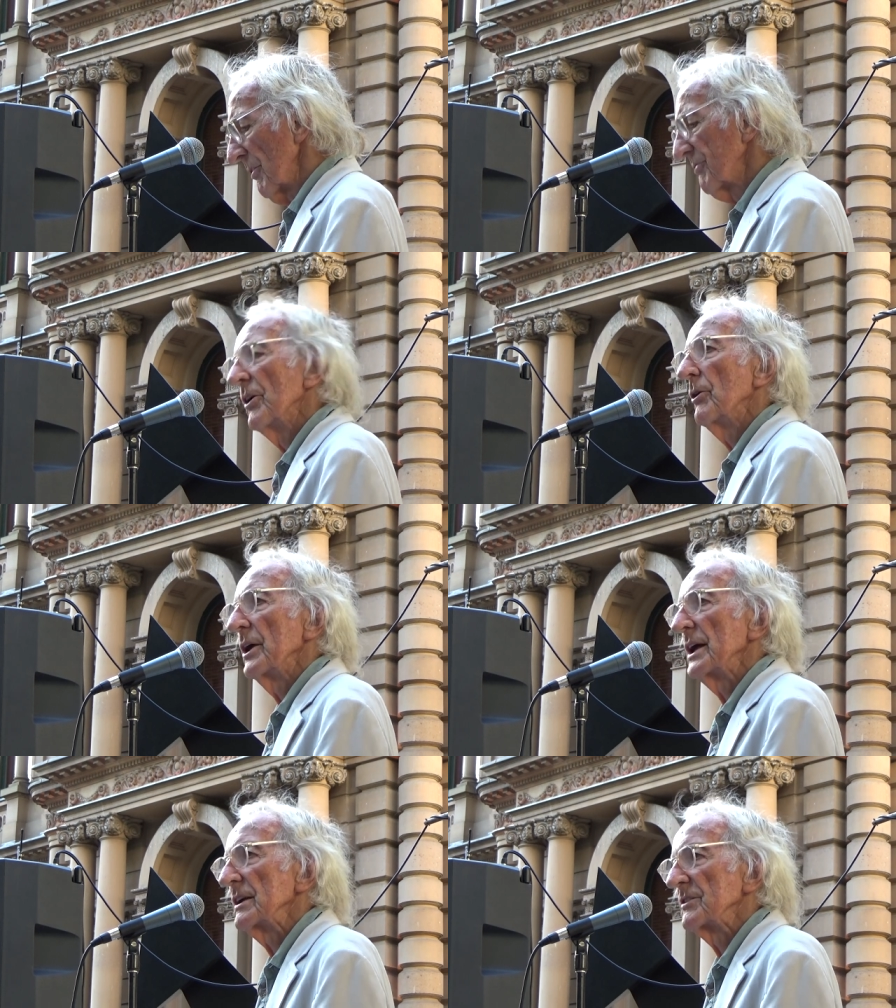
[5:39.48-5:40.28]

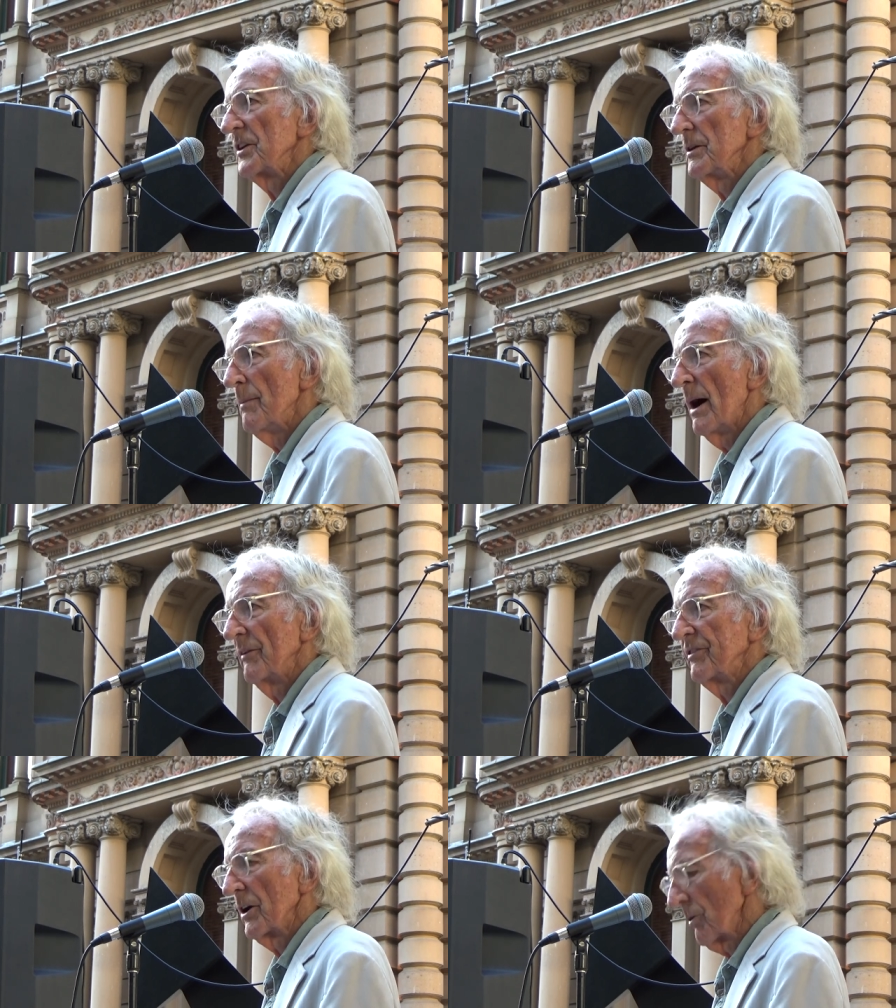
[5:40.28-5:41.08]
referring to the
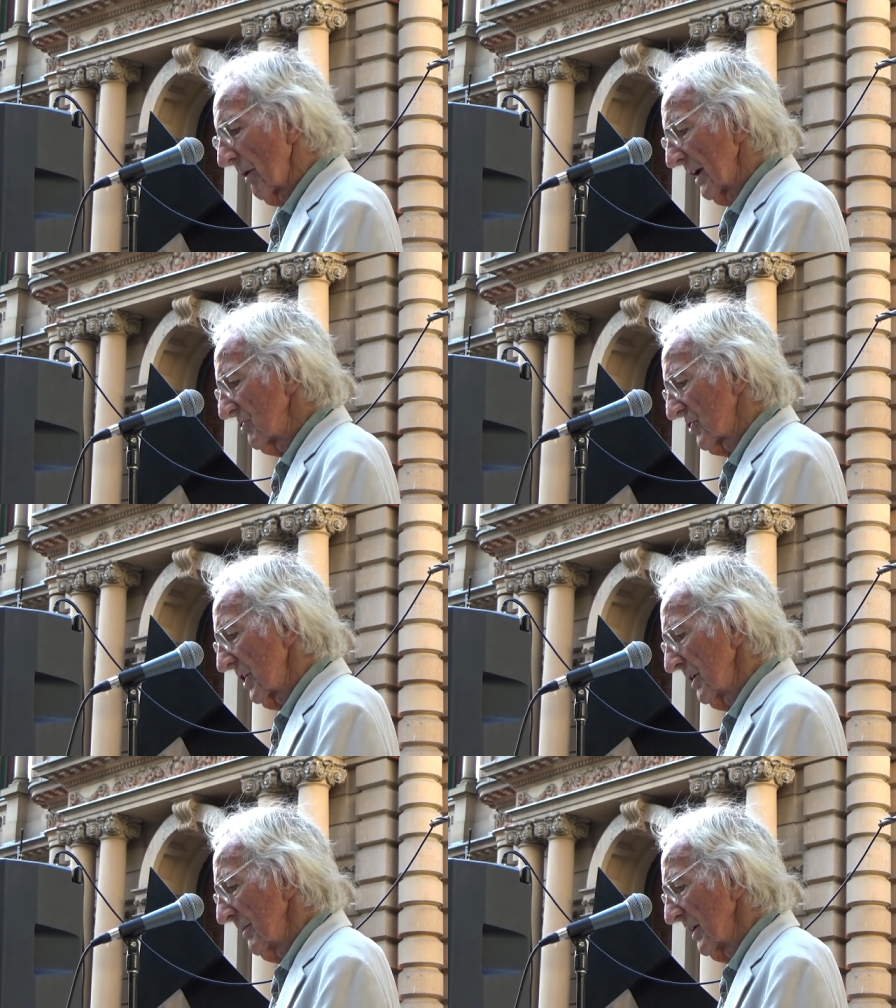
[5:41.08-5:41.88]
mafia
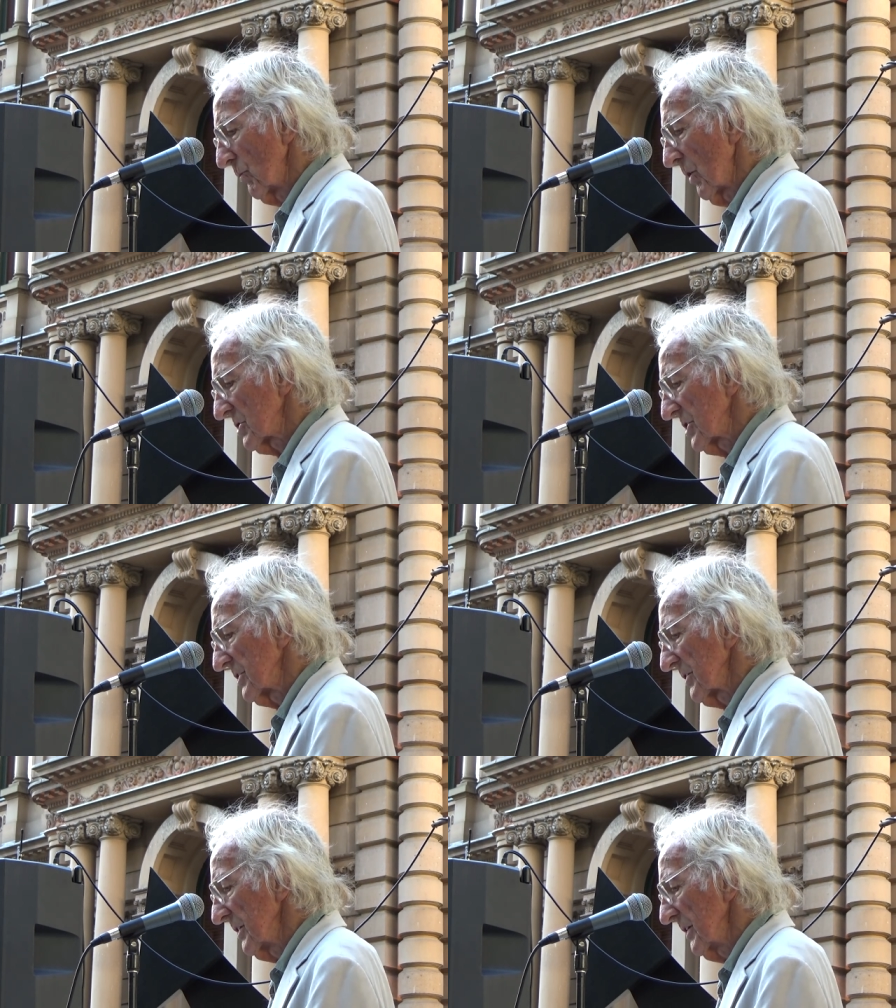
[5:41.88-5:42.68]
regime in
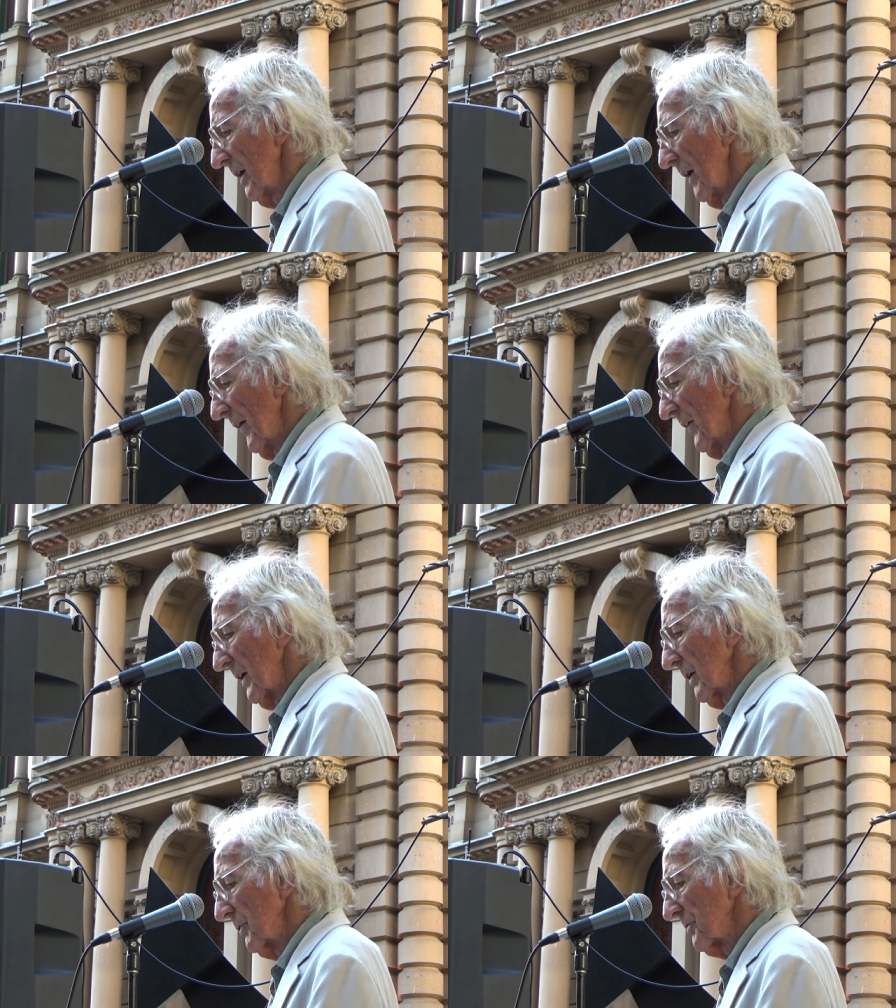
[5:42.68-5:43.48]
Washington,
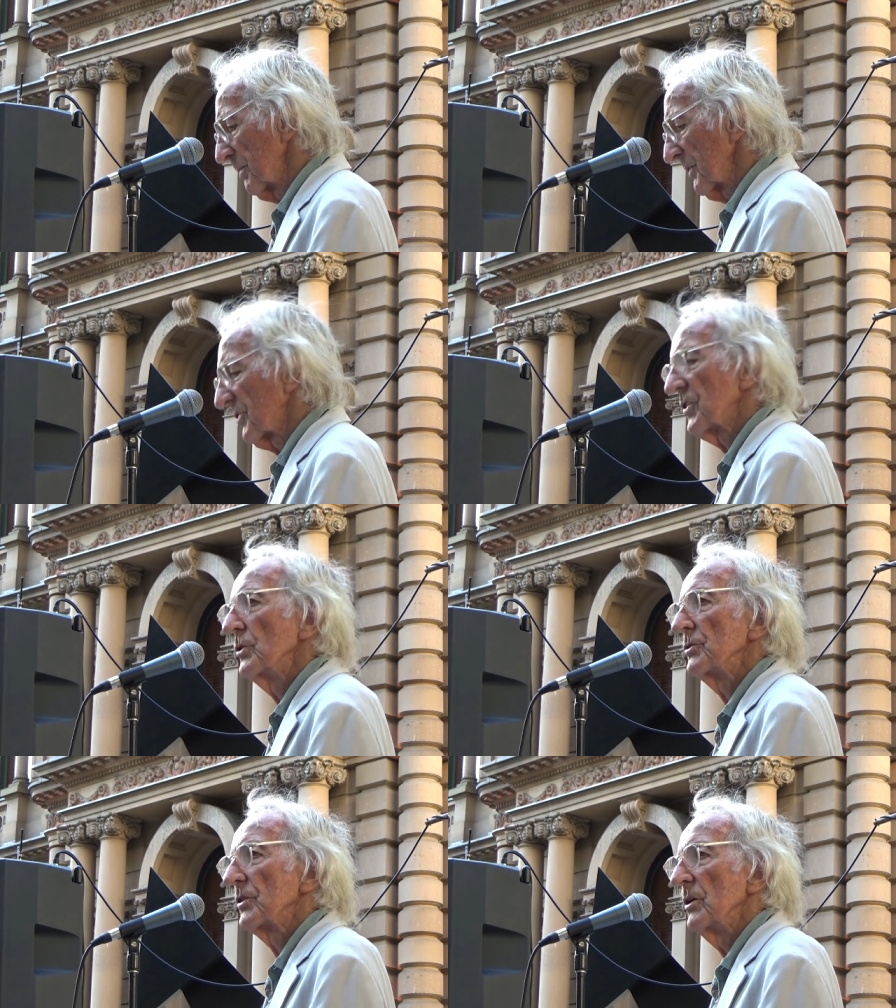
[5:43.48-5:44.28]
whose
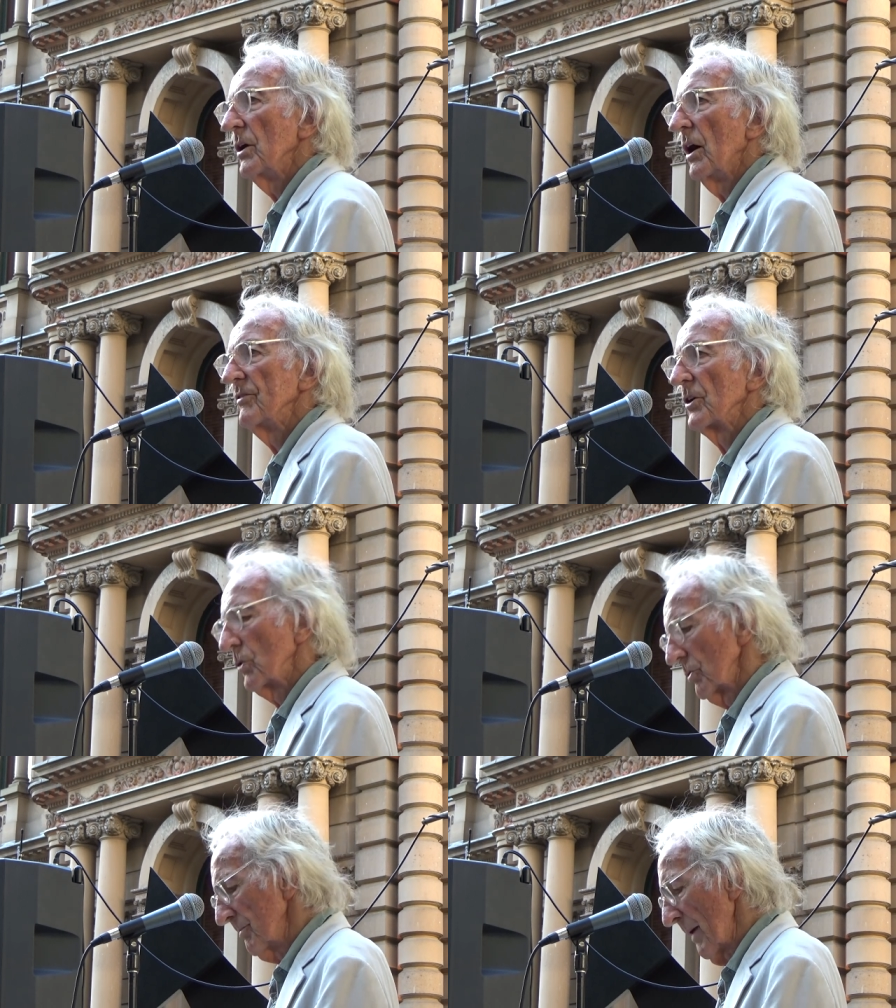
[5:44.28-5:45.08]
pursuit of a good